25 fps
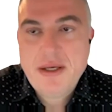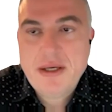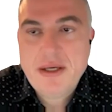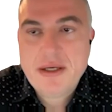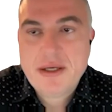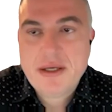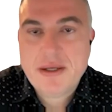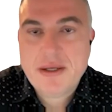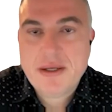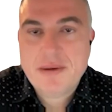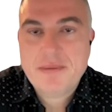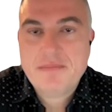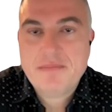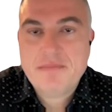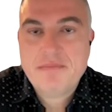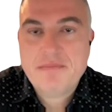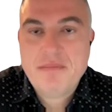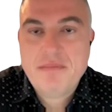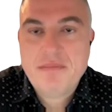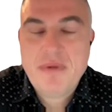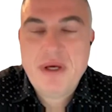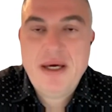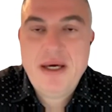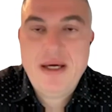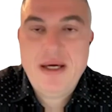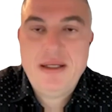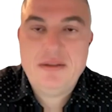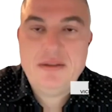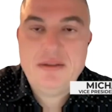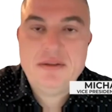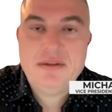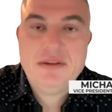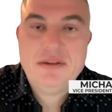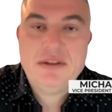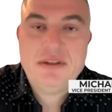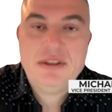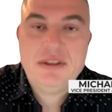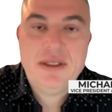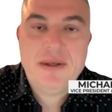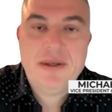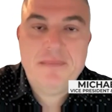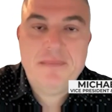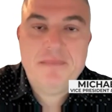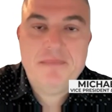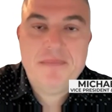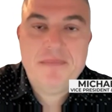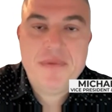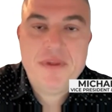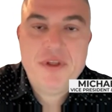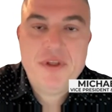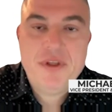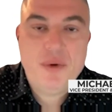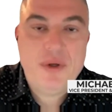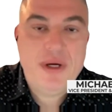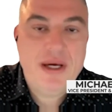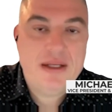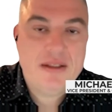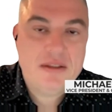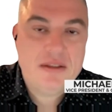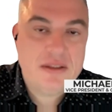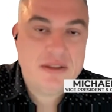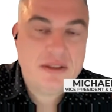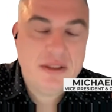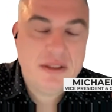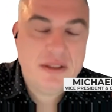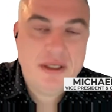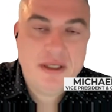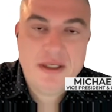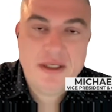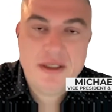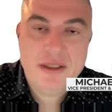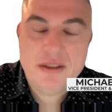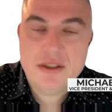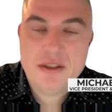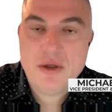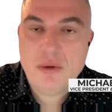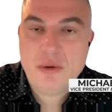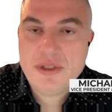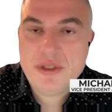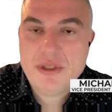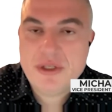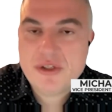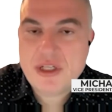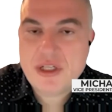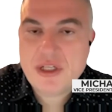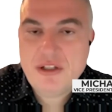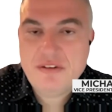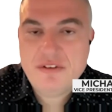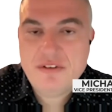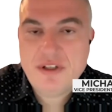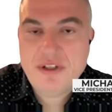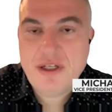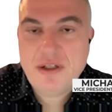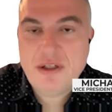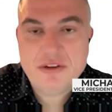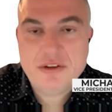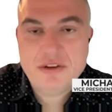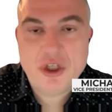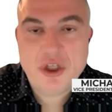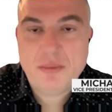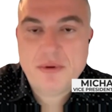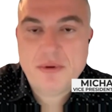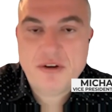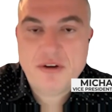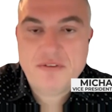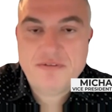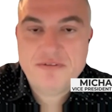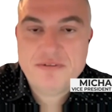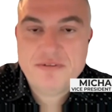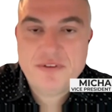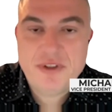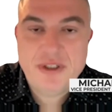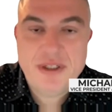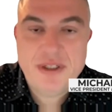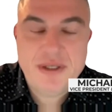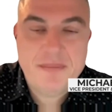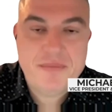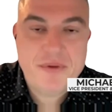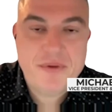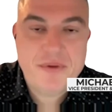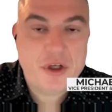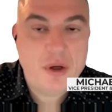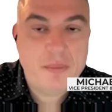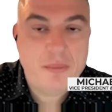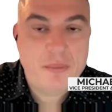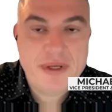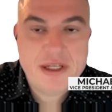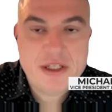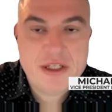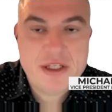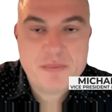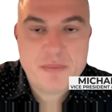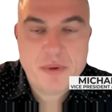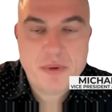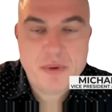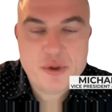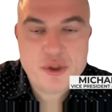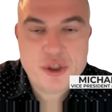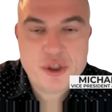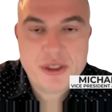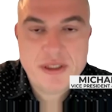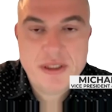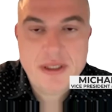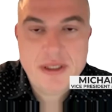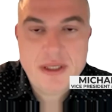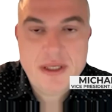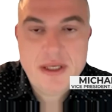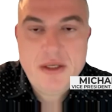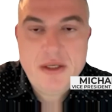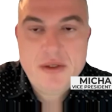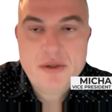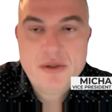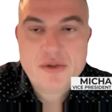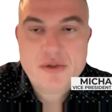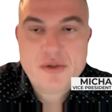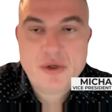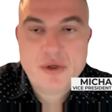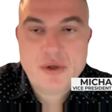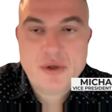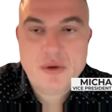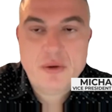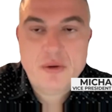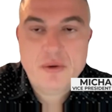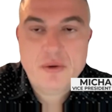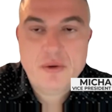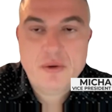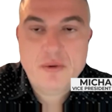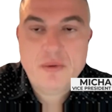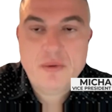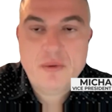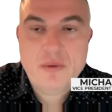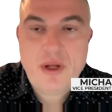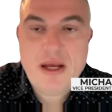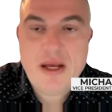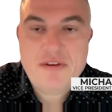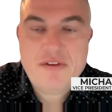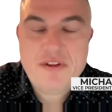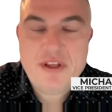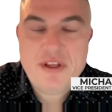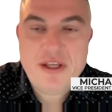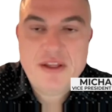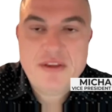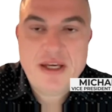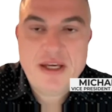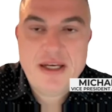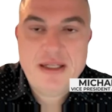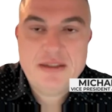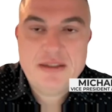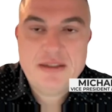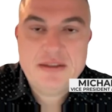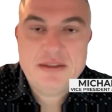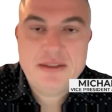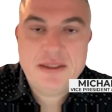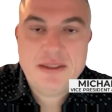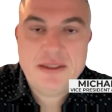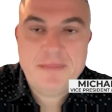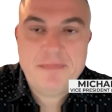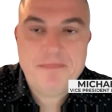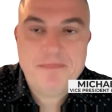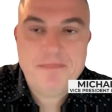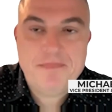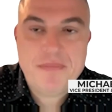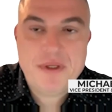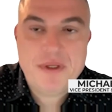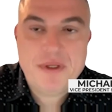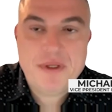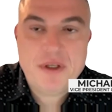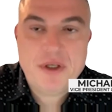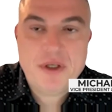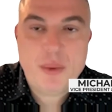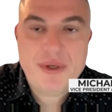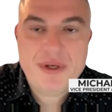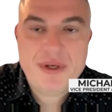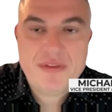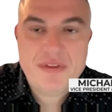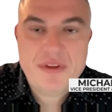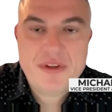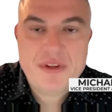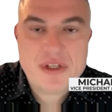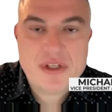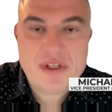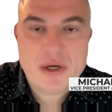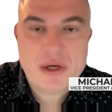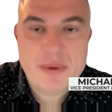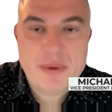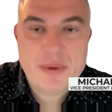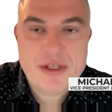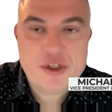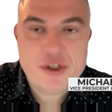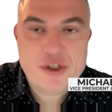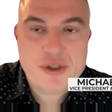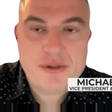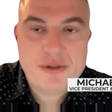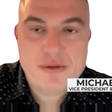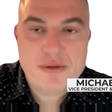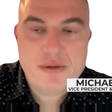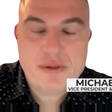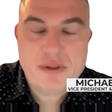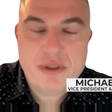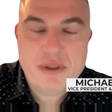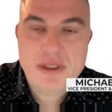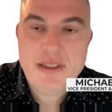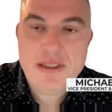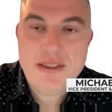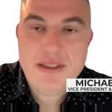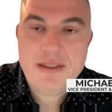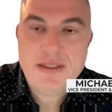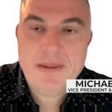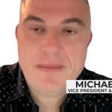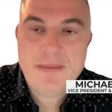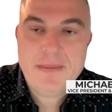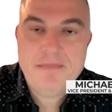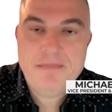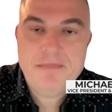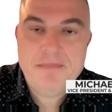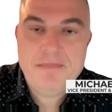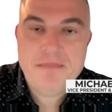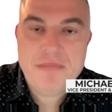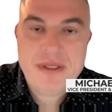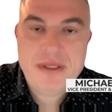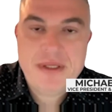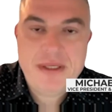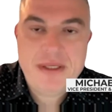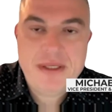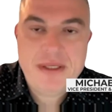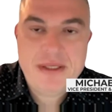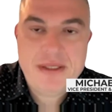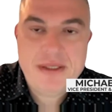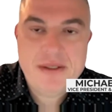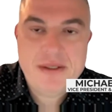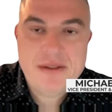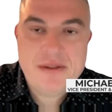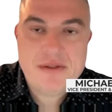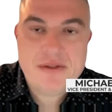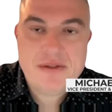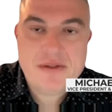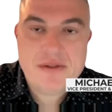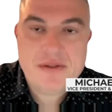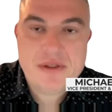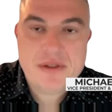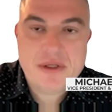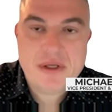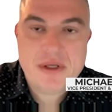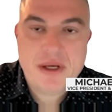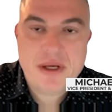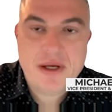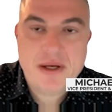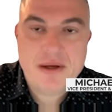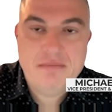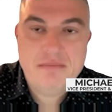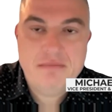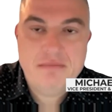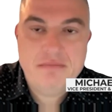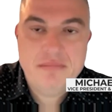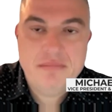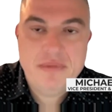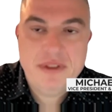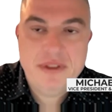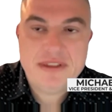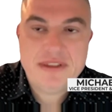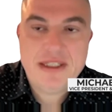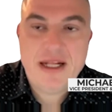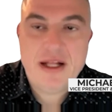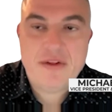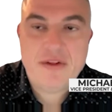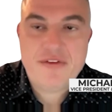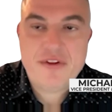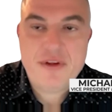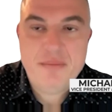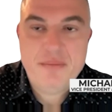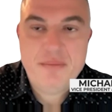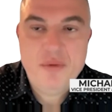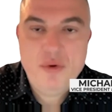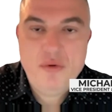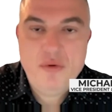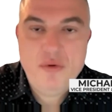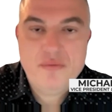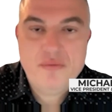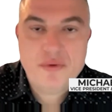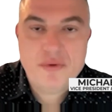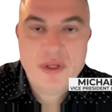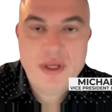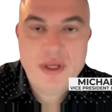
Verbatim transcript: Um, and um, you get uh, gold and silver on top of the copper exposure. So I think that um, going in this direction um, is, um, is a healthy move,